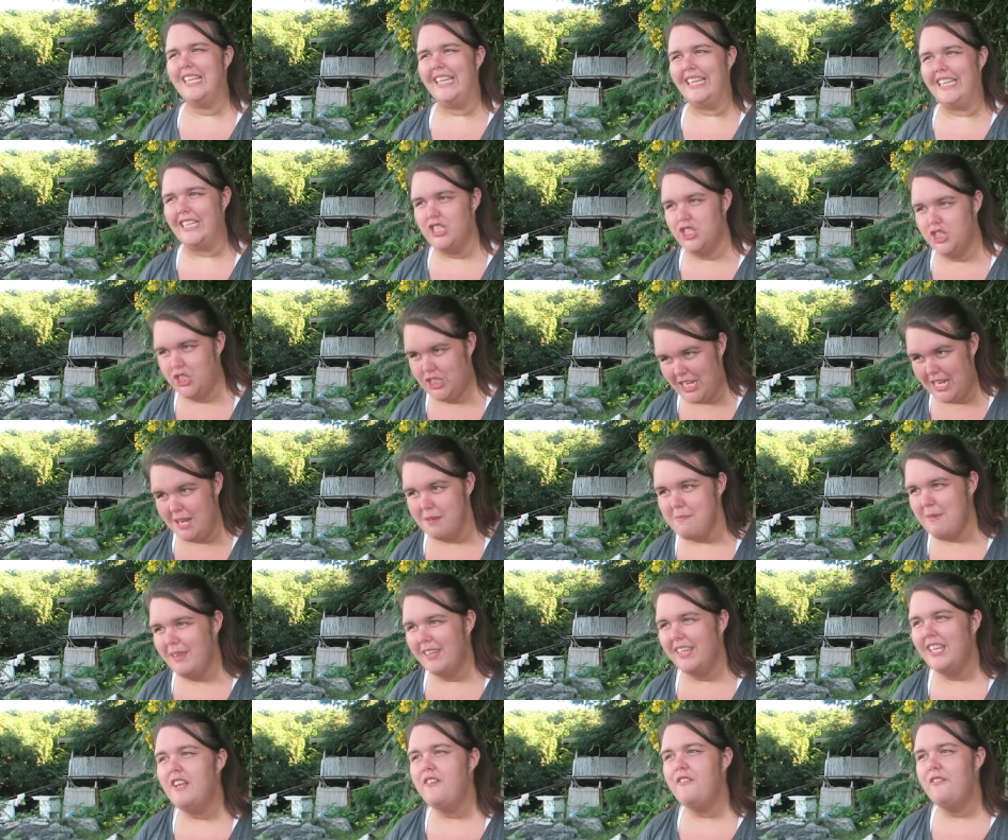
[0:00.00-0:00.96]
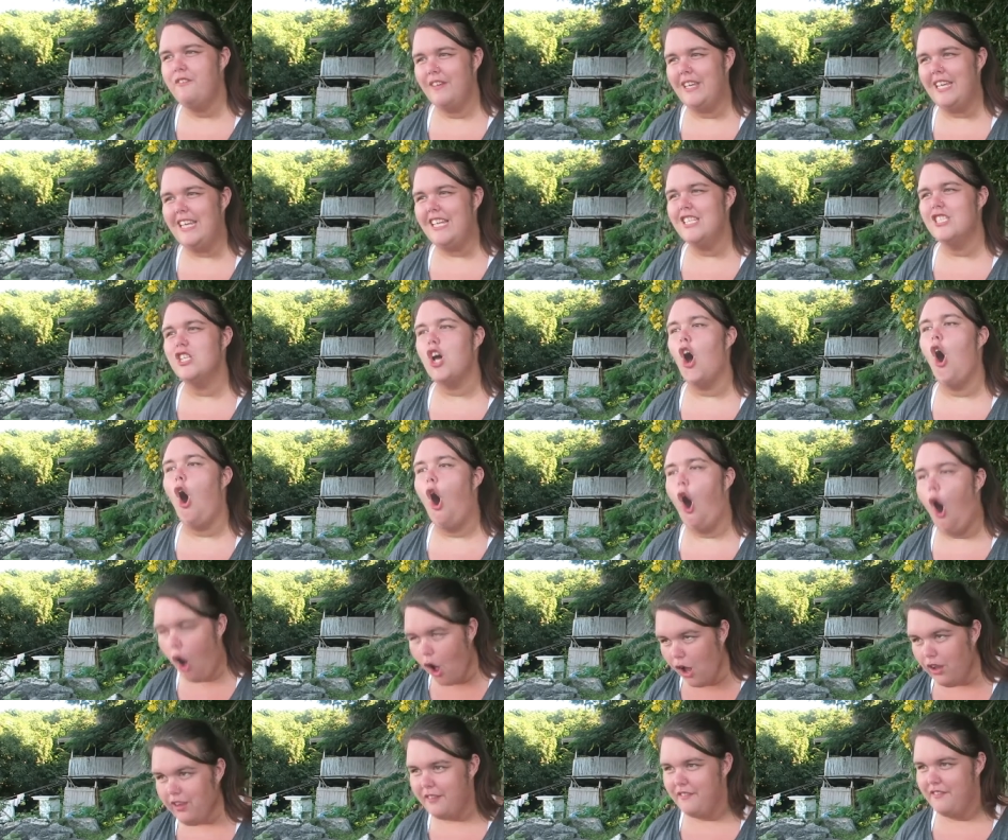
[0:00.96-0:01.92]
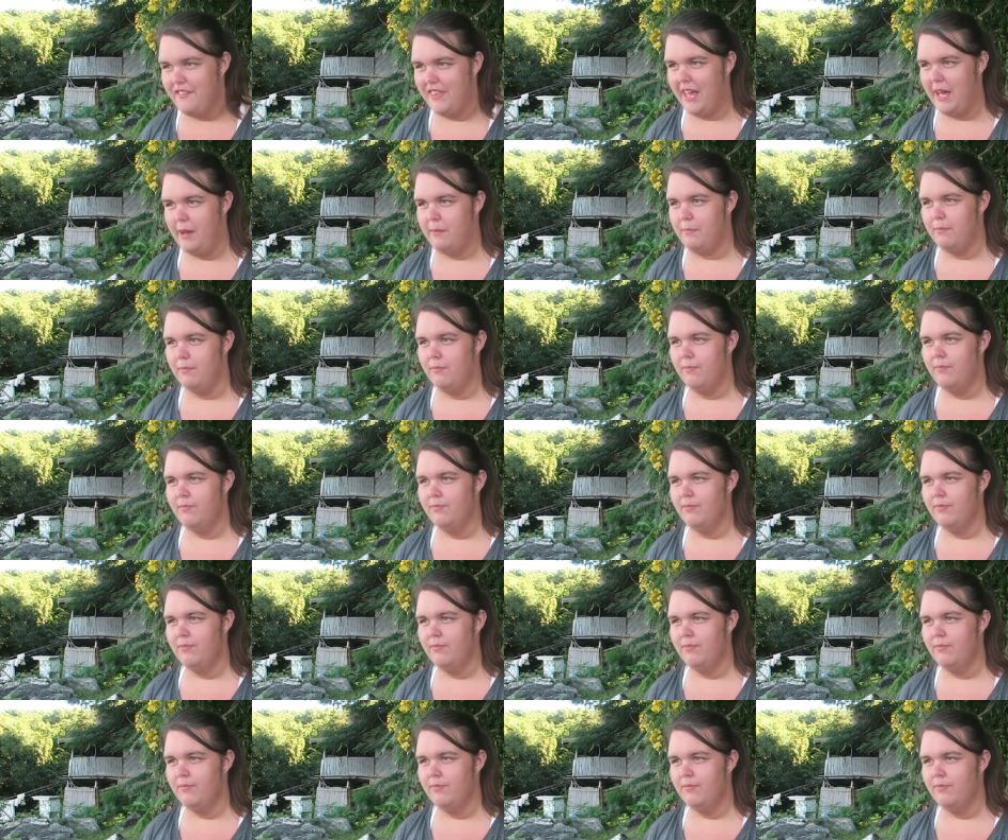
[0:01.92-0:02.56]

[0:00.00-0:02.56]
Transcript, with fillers: legitimately feeds all of them.